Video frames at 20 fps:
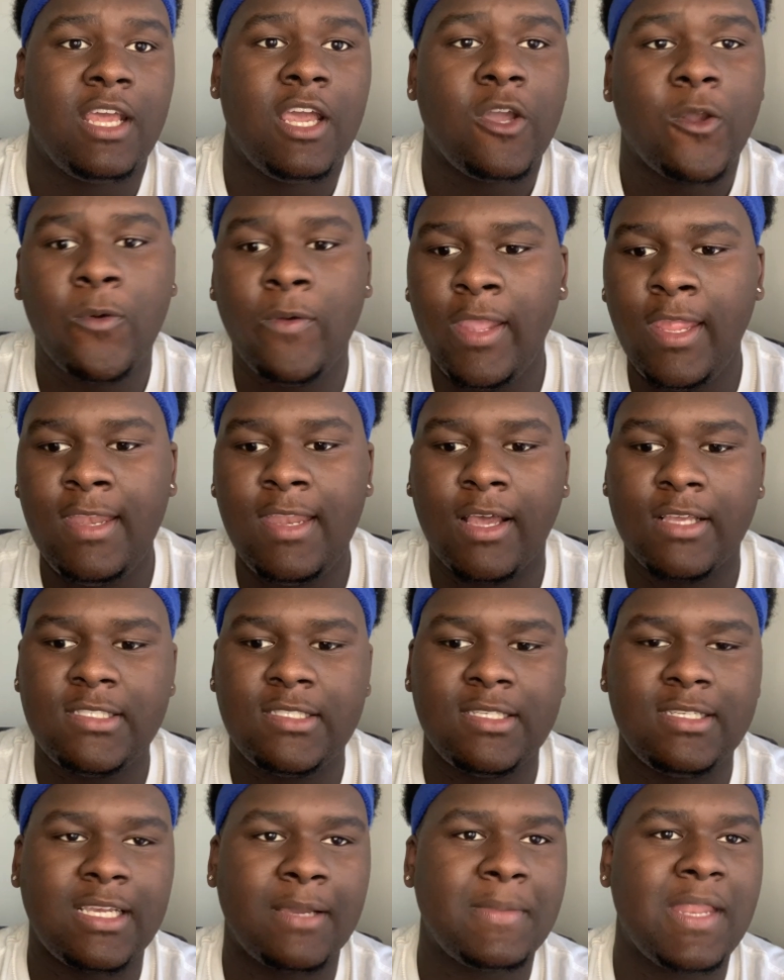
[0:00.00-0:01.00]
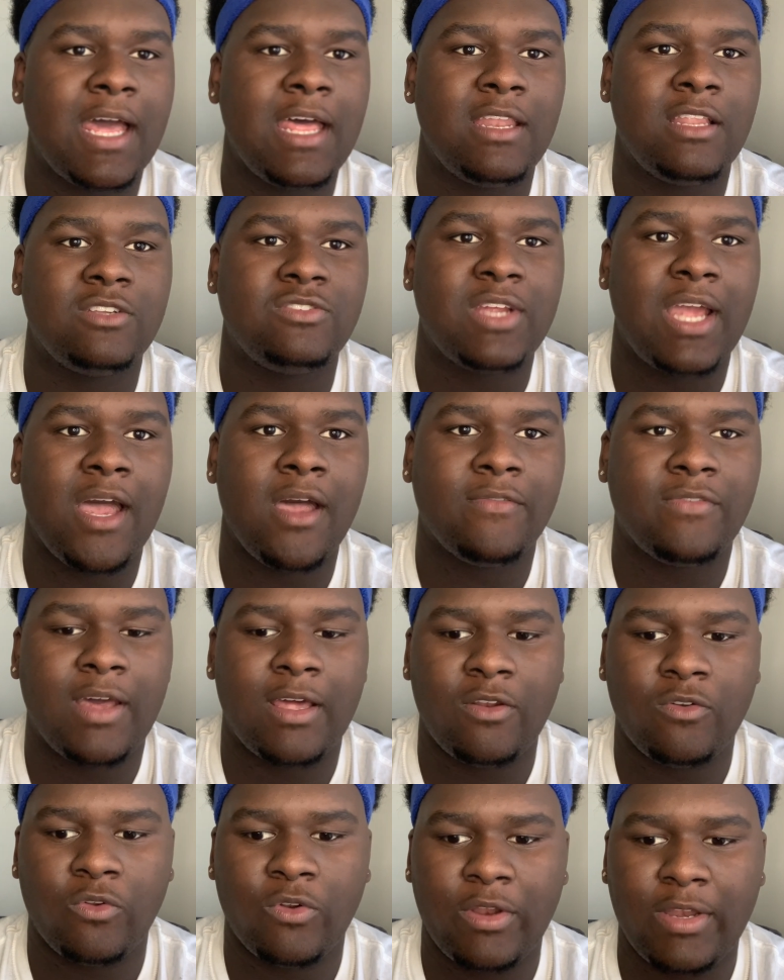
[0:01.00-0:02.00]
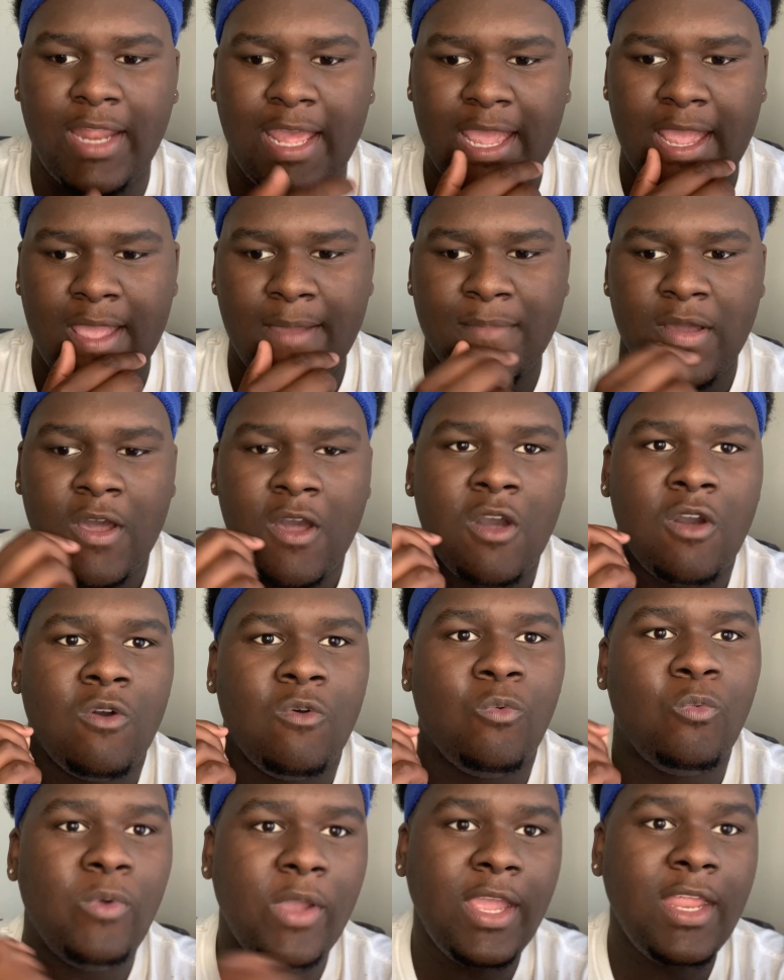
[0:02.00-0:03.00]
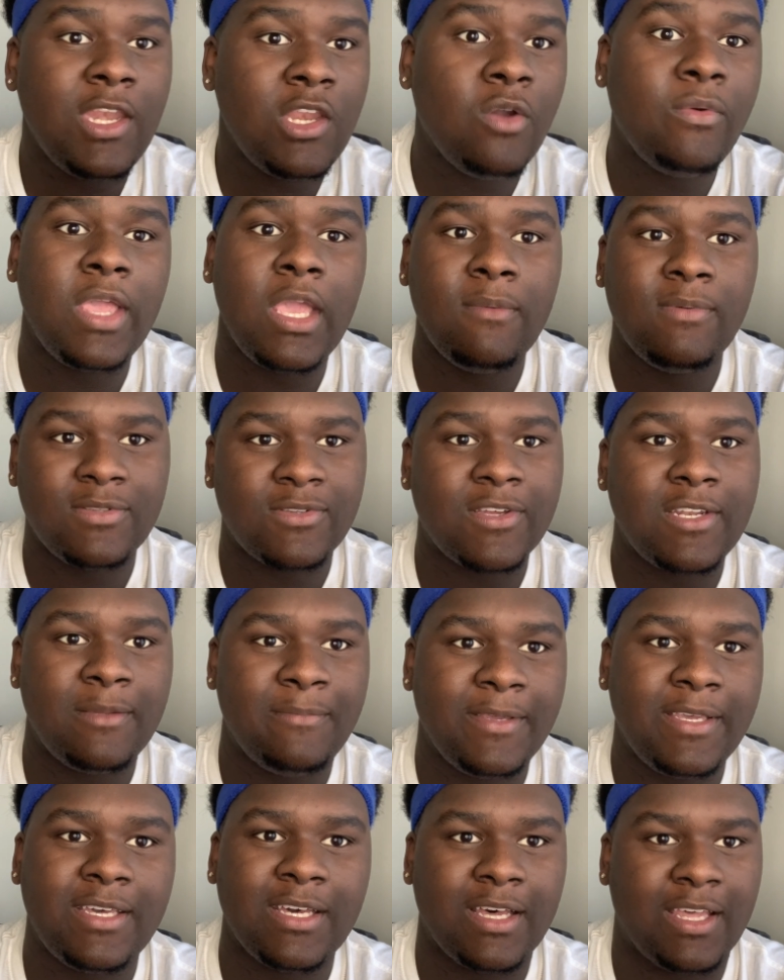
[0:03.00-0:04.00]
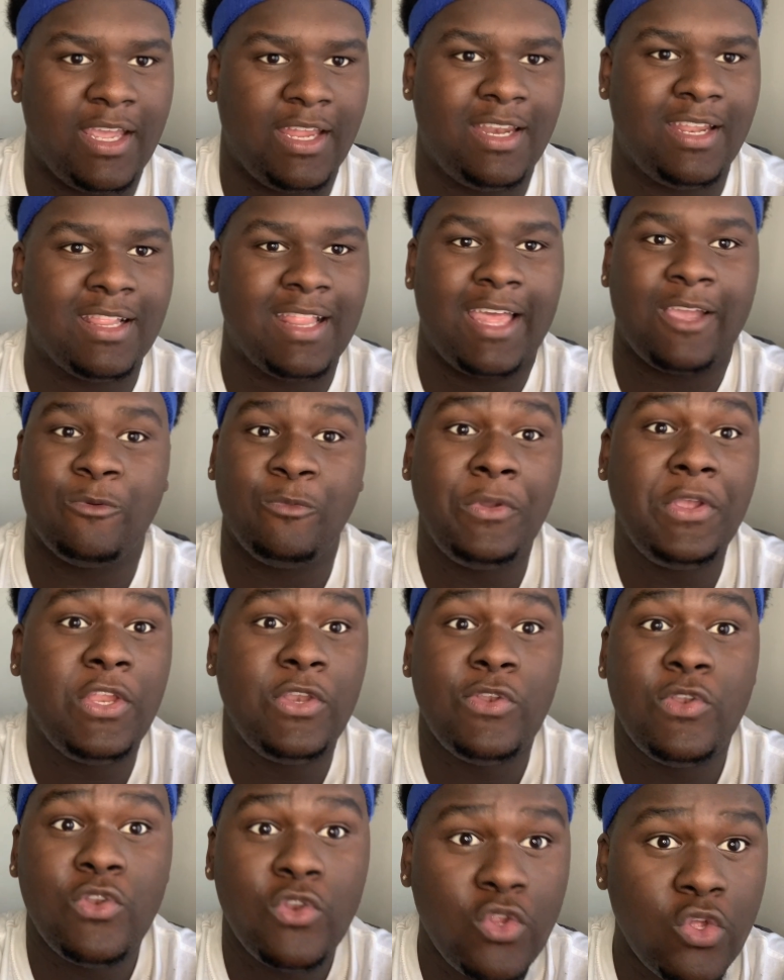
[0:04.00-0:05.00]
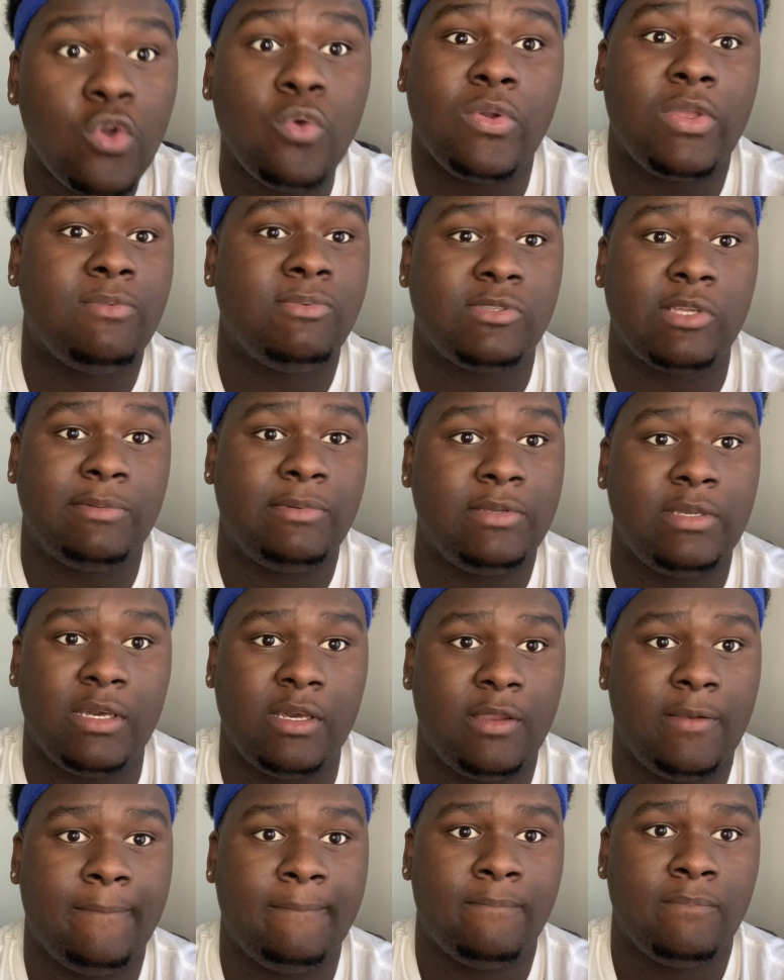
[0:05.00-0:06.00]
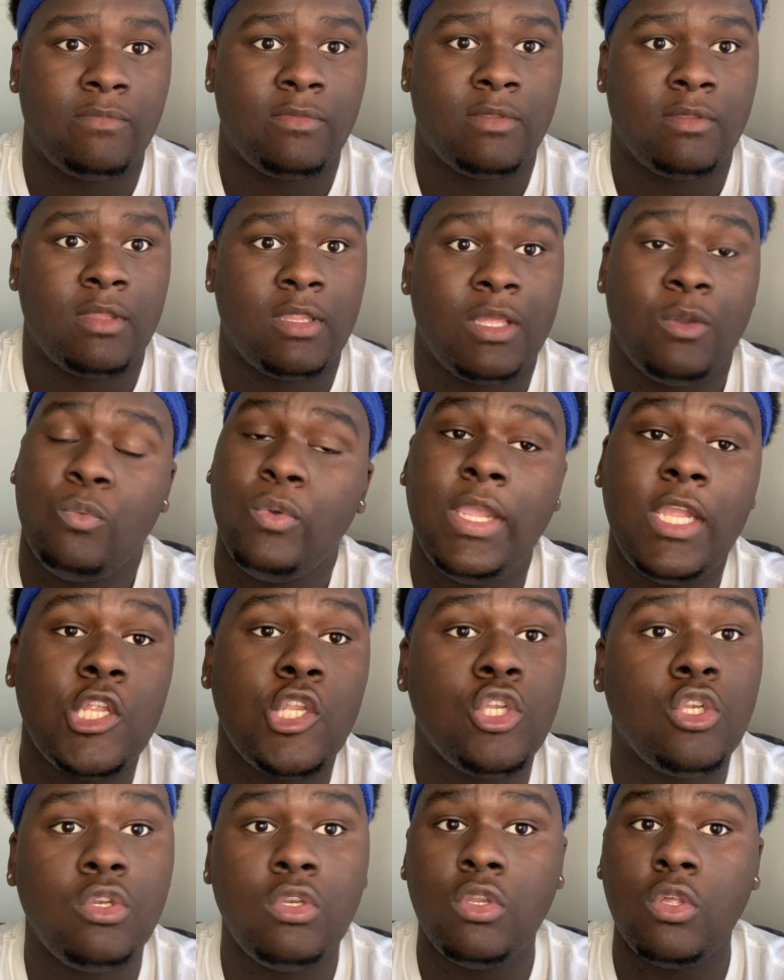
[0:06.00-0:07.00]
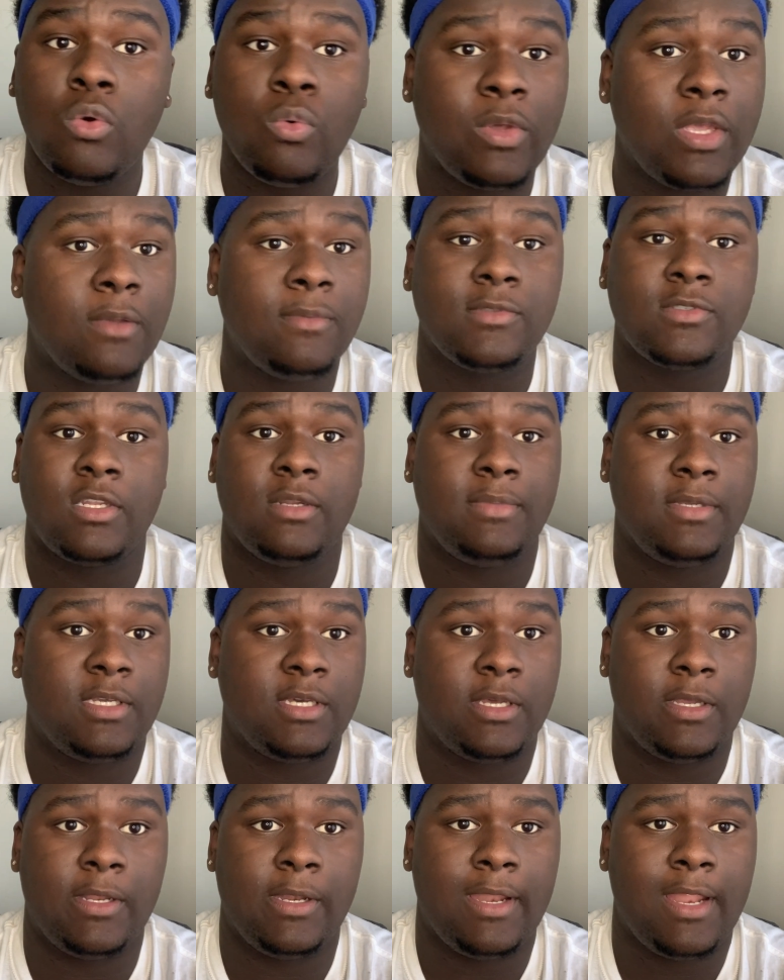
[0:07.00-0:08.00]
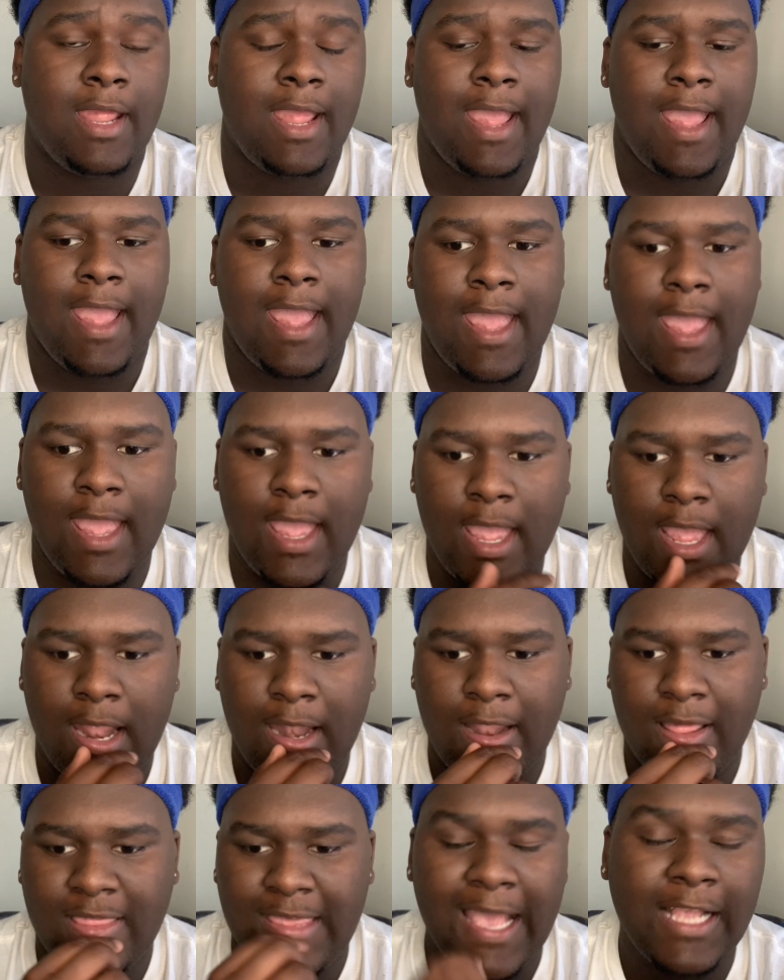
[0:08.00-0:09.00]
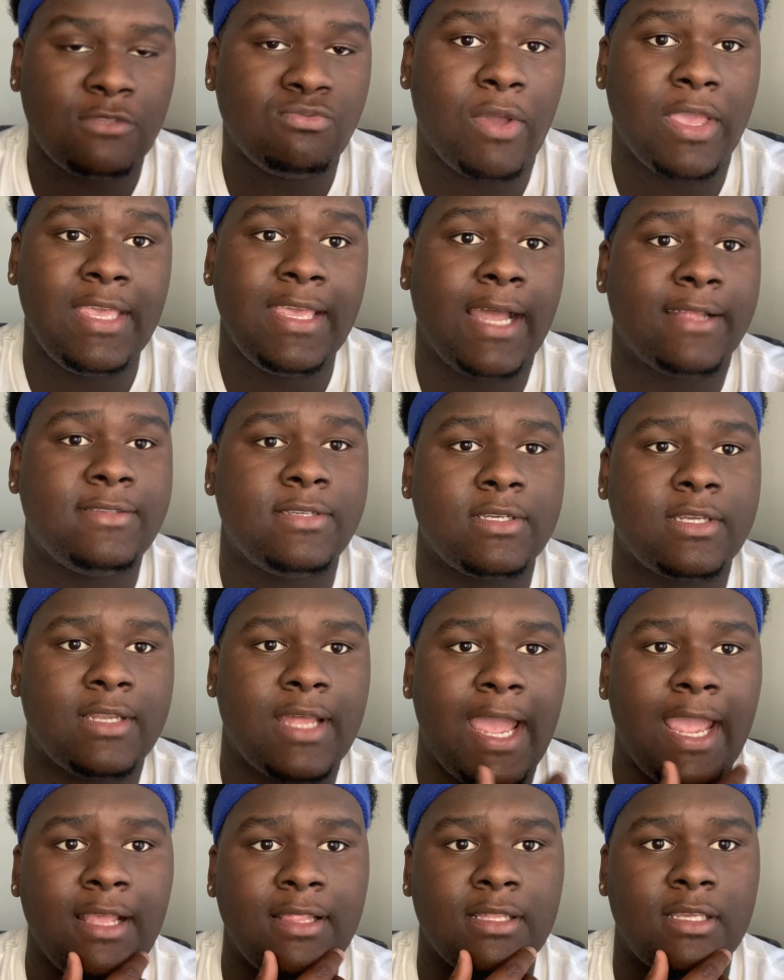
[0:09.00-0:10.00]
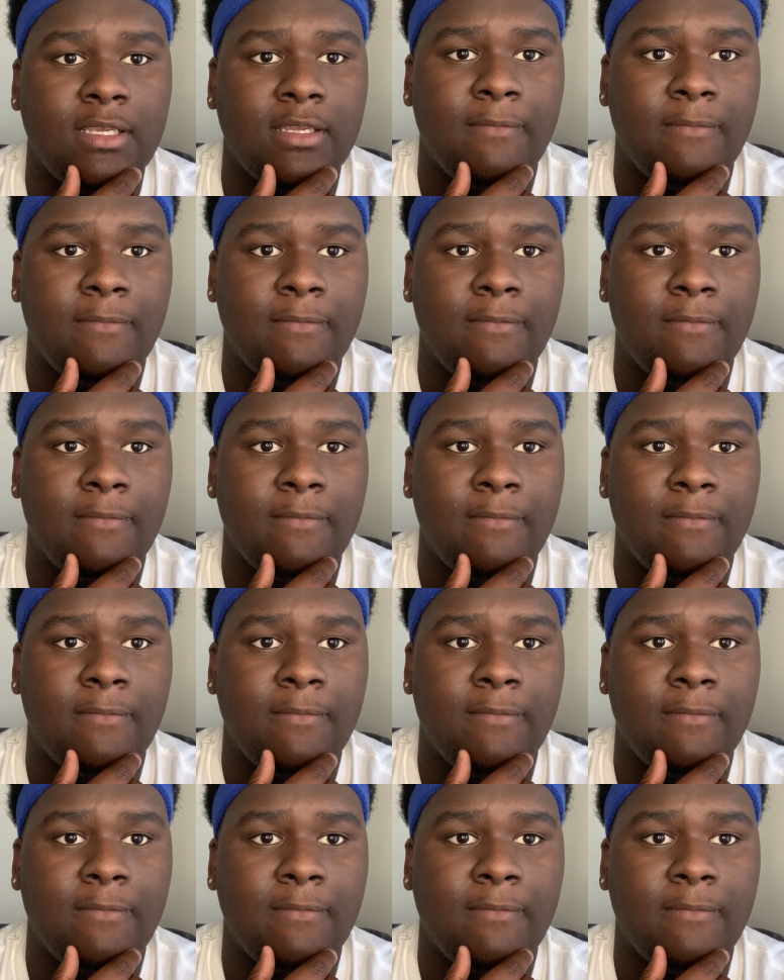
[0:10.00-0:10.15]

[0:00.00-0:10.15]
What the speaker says: Quentin Nelson coming out of the draft out of Notre Dame, we knew he was going to be good. We knew he was going to be good. We knew he was going to be good. And that's why he got taken highly.